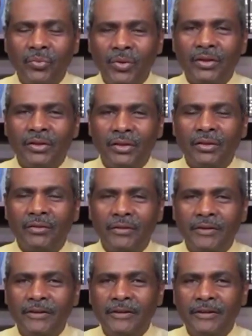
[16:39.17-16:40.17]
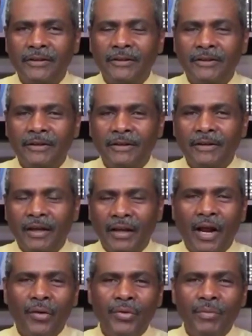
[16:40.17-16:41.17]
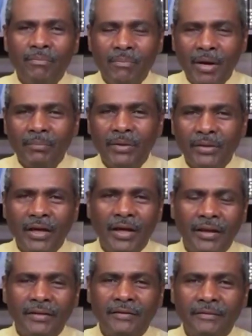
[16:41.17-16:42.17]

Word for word: window. And I remember that.